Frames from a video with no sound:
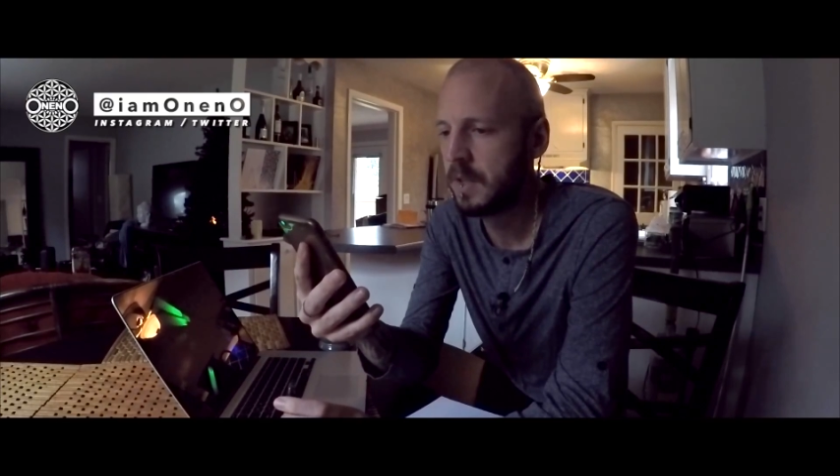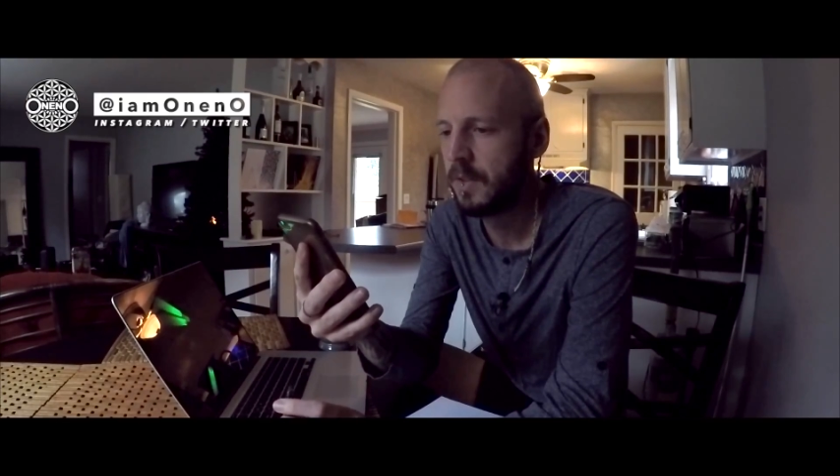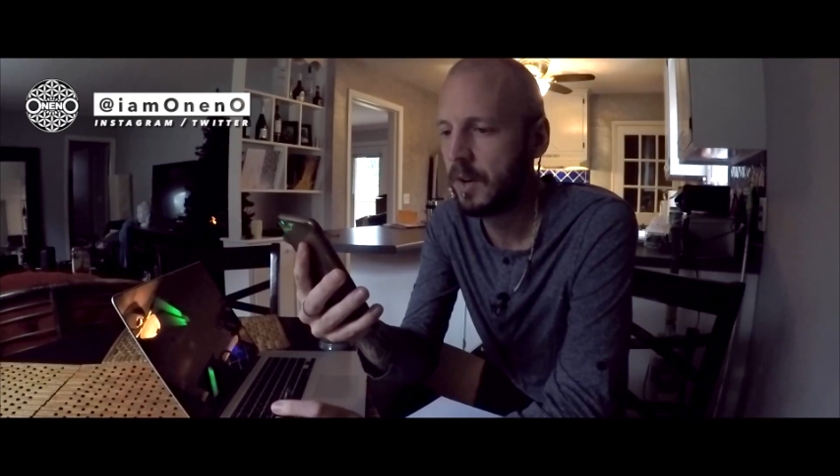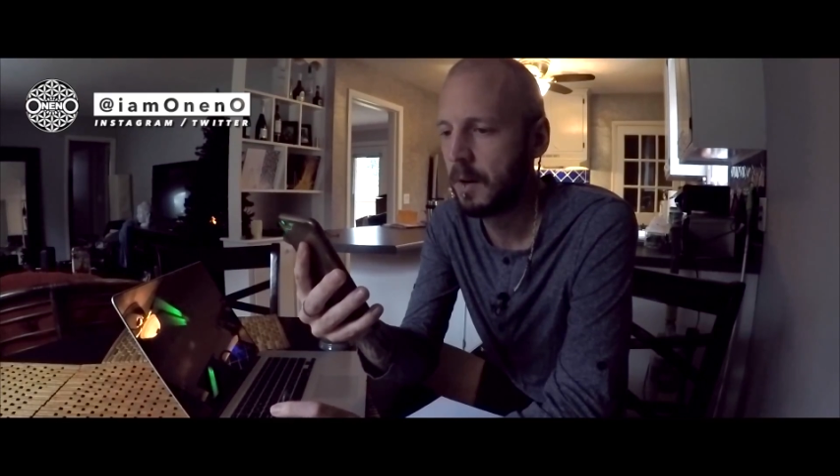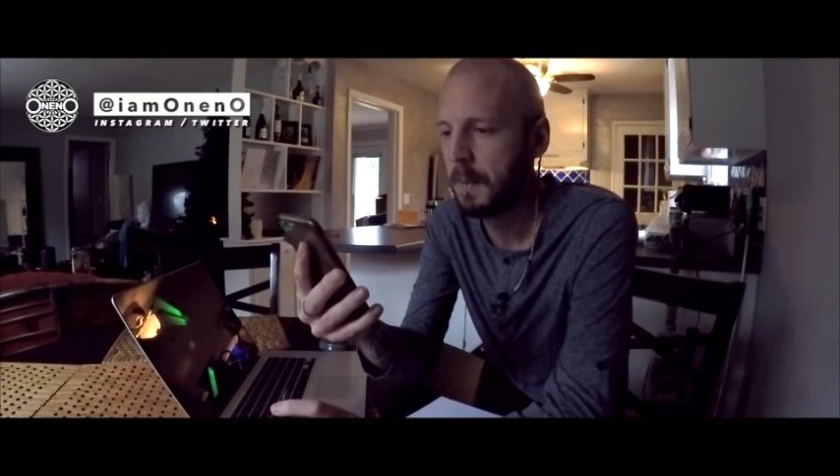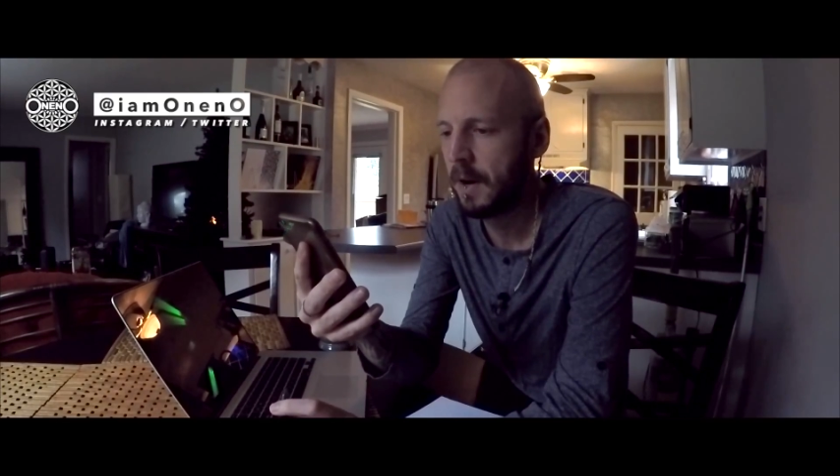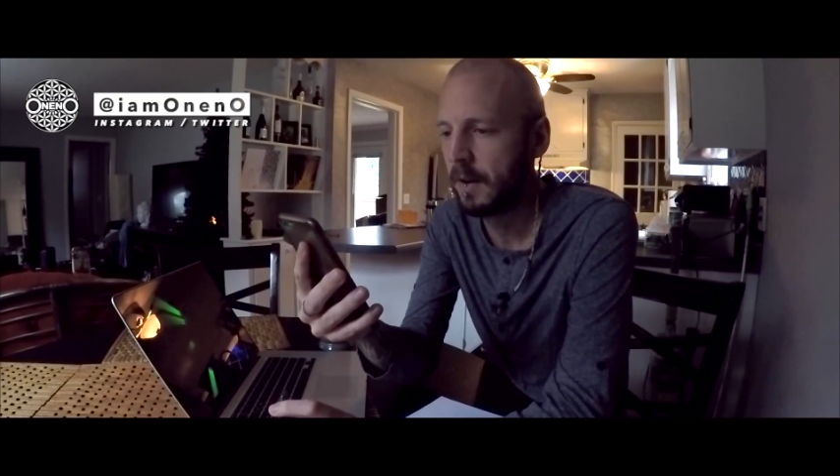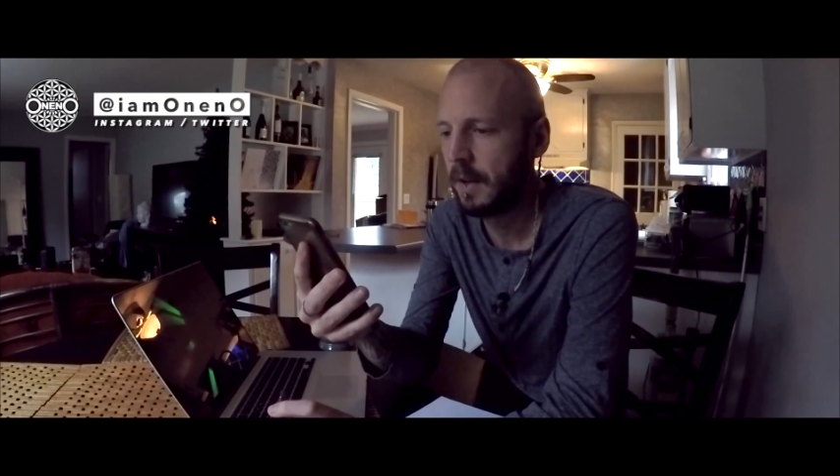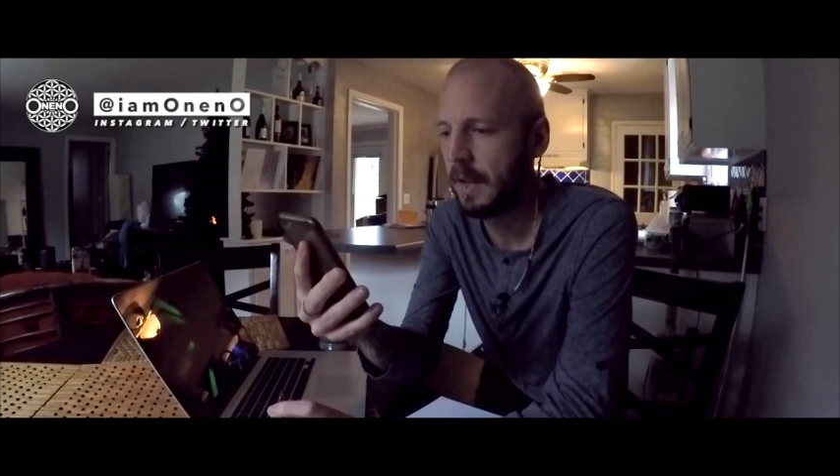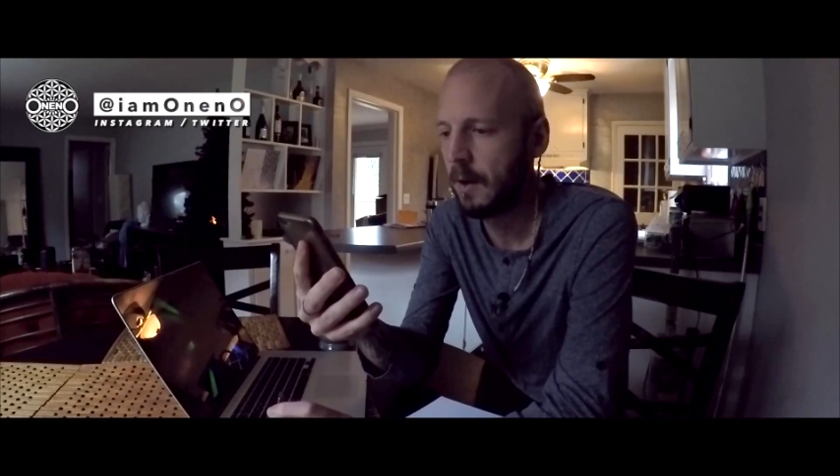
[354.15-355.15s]
than their
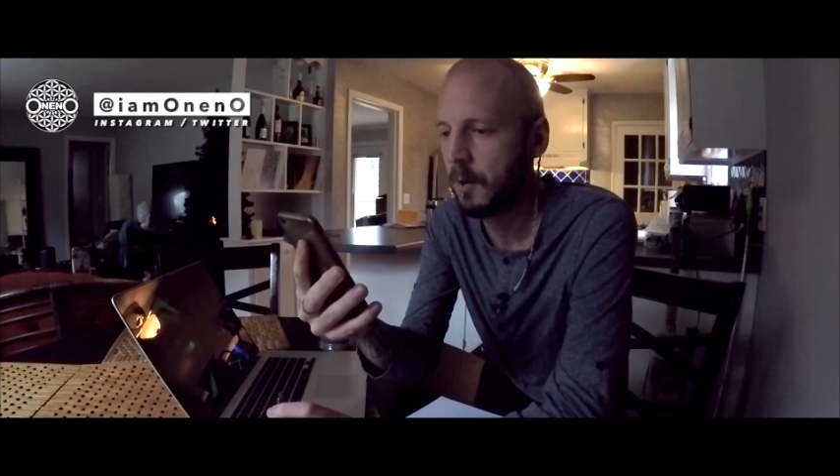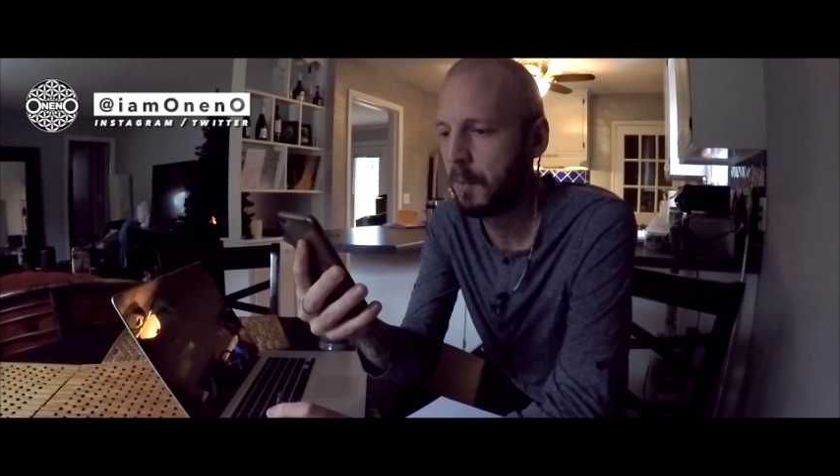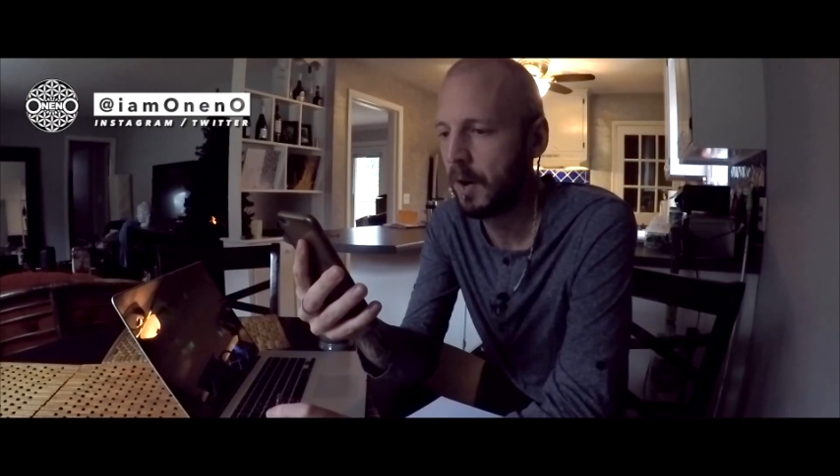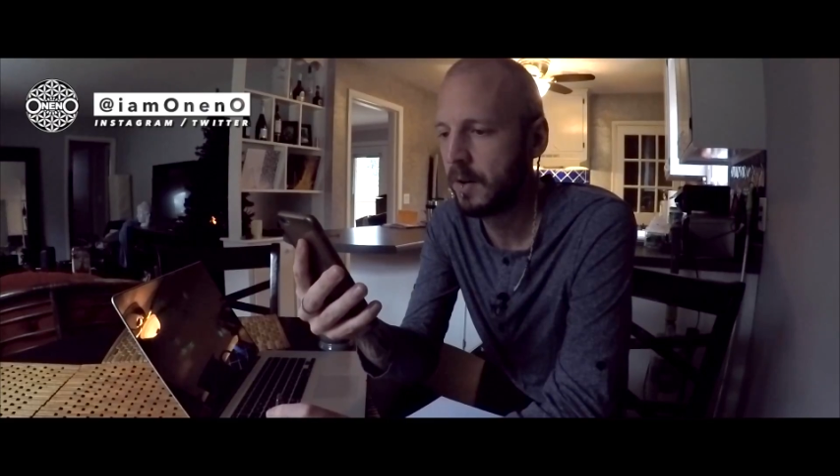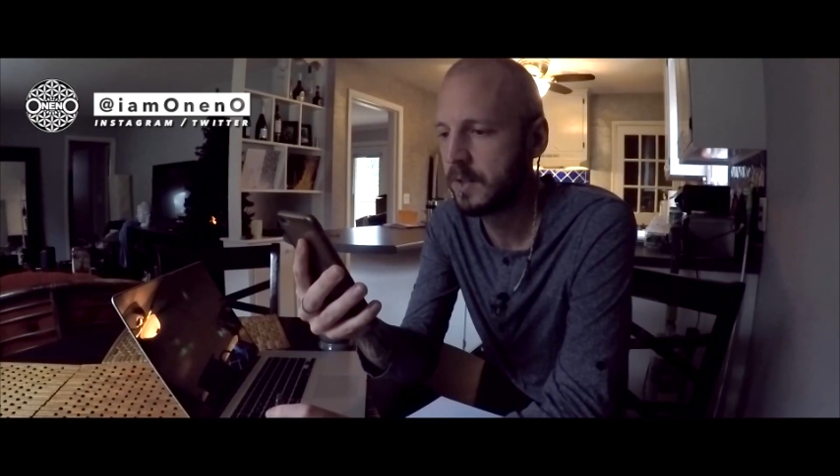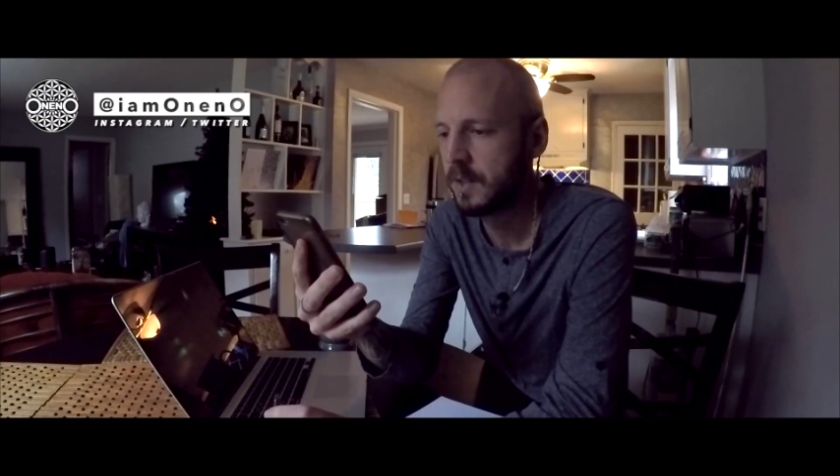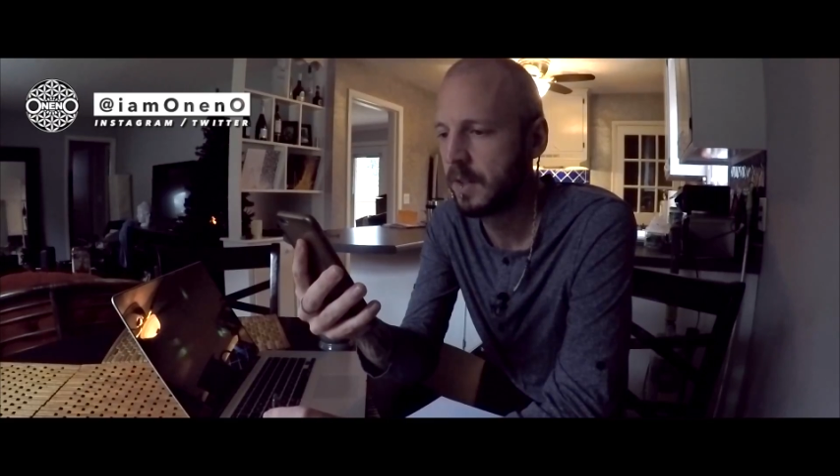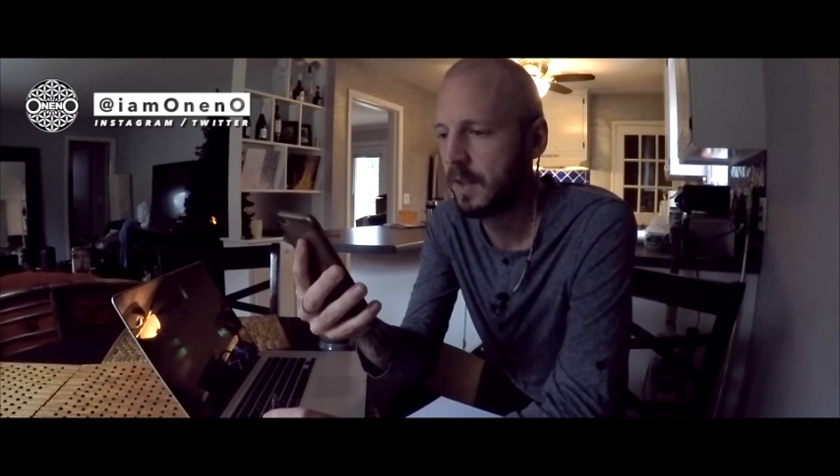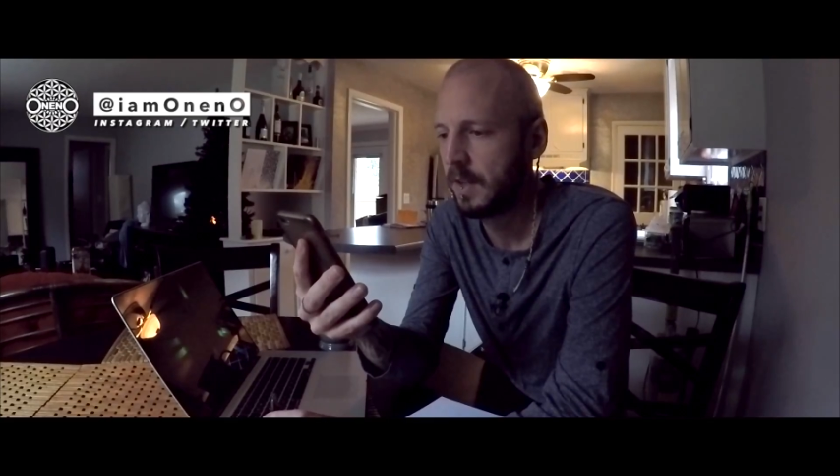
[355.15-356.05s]
American counterparts.